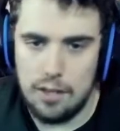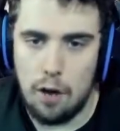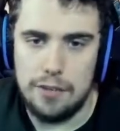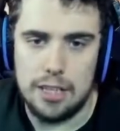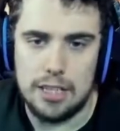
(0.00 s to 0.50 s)

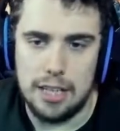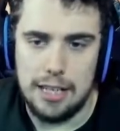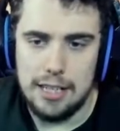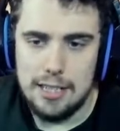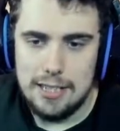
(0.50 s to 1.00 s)

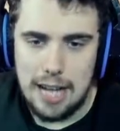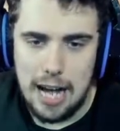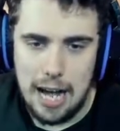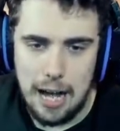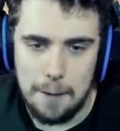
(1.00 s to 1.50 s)
obviously.
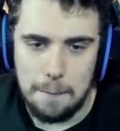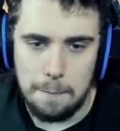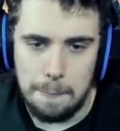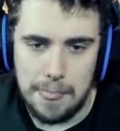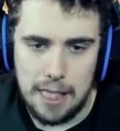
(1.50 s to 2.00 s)
So